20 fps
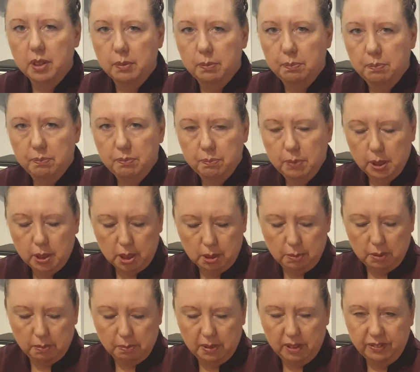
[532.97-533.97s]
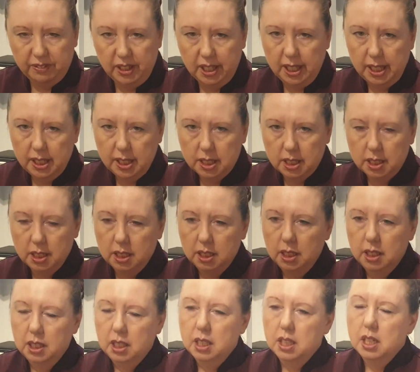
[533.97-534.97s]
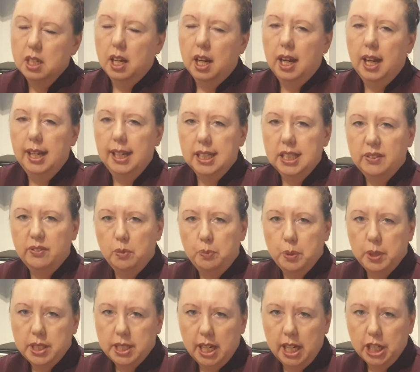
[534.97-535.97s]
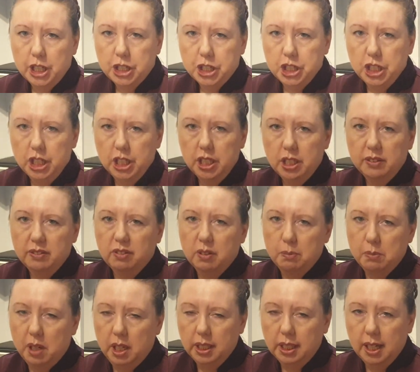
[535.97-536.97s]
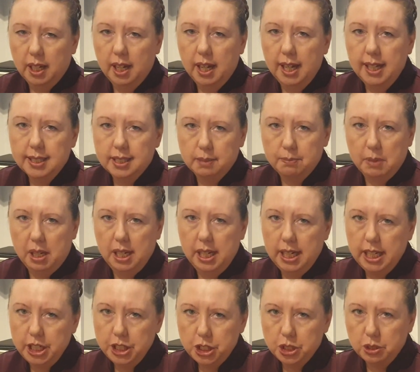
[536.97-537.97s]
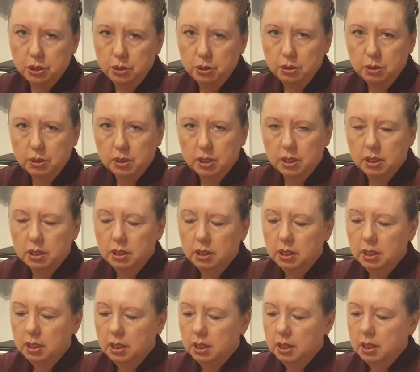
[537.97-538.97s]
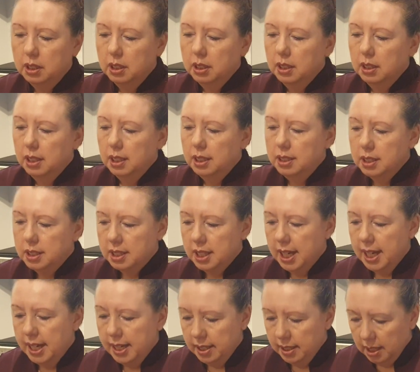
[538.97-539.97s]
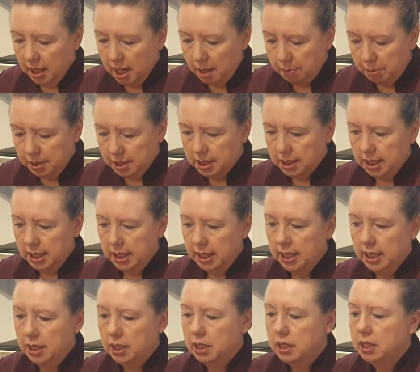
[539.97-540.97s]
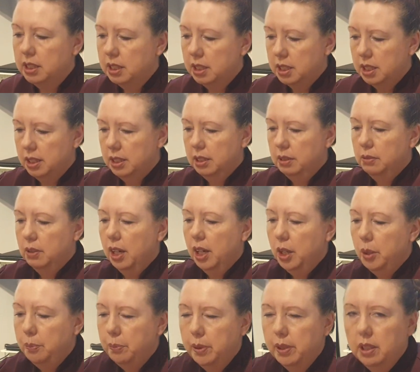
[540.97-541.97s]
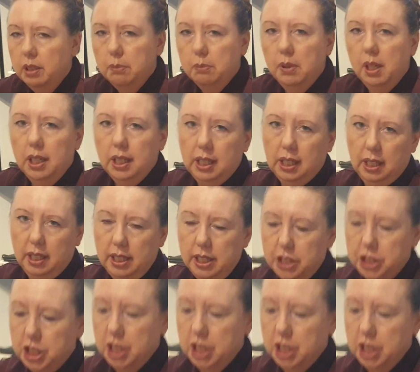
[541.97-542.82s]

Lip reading: the bottom of my feet. I ask for protection from my guides and my angels. And then I proceed to open my client's